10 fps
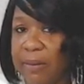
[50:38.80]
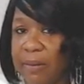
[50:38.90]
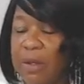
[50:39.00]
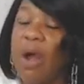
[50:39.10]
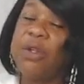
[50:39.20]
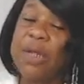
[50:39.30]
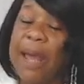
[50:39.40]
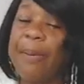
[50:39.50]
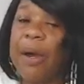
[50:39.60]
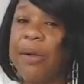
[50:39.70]
Oh, you
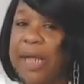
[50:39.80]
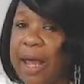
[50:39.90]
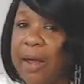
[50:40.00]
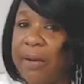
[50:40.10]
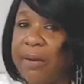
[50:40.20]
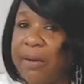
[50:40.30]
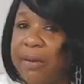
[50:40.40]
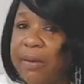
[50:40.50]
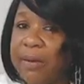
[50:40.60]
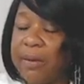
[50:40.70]
that bold now?
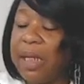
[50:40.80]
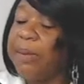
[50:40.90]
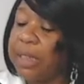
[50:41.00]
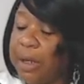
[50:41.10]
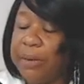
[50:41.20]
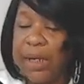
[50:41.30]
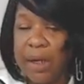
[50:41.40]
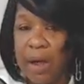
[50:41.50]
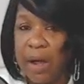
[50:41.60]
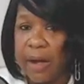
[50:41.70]
Let me see your green
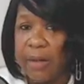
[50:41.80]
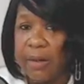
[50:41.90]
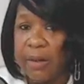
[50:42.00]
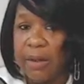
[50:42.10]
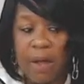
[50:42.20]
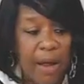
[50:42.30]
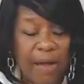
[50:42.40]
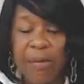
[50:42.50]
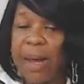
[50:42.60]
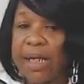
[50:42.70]
card.
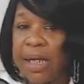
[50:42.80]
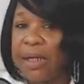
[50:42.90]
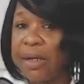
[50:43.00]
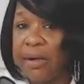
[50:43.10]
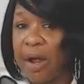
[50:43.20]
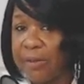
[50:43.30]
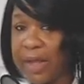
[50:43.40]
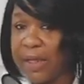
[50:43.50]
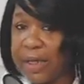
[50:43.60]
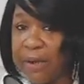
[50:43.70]
Everybody in here, are they
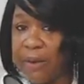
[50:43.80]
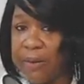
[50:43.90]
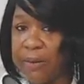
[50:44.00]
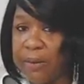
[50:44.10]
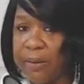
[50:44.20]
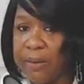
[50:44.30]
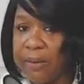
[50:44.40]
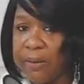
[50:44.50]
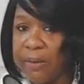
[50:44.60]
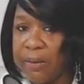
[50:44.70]
legal?
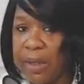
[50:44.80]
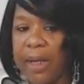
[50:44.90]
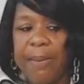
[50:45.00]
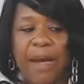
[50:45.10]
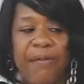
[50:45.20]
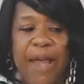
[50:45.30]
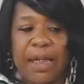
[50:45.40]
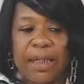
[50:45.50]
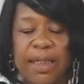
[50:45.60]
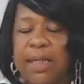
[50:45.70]
And matter of fact,
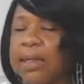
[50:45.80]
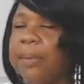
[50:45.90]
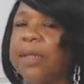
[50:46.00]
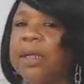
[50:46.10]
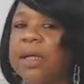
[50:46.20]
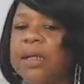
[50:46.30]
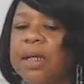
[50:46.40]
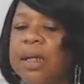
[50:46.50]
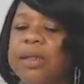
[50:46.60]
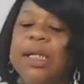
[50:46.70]
let's get something
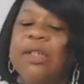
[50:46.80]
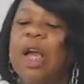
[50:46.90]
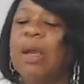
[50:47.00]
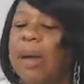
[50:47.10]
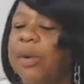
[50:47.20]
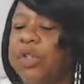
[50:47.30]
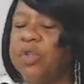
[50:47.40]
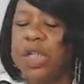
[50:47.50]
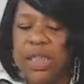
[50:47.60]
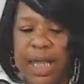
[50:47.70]
and let's talk about what you
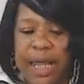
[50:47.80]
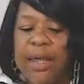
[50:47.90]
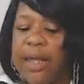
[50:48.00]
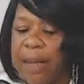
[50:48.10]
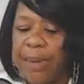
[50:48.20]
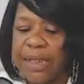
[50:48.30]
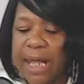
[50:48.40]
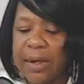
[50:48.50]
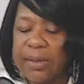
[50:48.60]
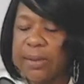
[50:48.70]
just said and put that
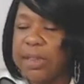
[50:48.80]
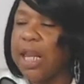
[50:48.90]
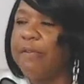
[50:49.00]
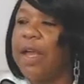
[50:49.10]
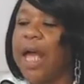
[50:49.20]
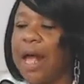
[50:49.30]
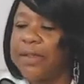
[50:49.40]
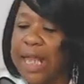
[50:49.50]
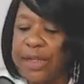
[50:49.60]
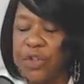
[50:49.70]
on some stuff
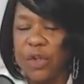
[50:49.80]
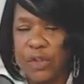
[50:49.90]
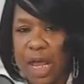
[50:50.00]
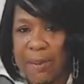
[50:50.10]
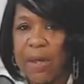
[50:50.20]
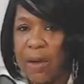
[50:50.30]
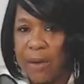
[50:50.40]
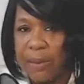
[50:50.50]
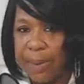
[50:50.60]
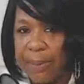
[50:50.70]
outside your shop on
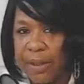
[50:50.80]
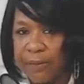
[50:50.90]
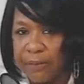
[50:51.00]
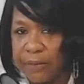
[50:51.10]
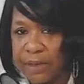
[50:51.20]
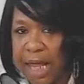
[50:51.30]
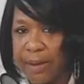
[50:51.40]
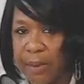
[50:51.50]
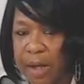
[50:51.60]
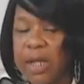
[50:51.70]
the public
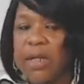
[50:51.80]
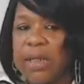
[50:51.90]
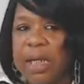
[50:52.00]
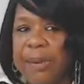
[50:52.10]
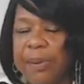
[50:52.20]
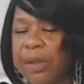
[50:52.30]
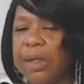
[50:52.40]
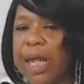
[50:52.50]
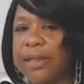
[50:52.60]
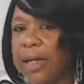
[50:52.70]
sidewalk to let people know
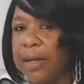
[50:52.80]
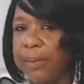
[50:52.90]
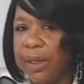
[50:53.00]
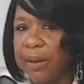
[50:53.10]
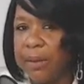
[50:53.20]
not to come here.